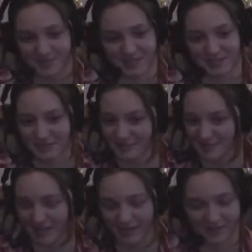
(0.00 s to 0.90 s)
Seniors
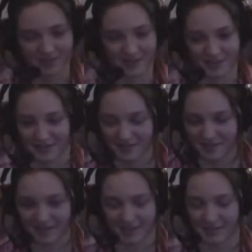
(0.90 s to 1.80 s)
that
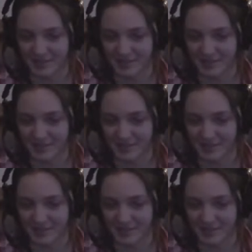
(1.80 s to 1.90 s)
in any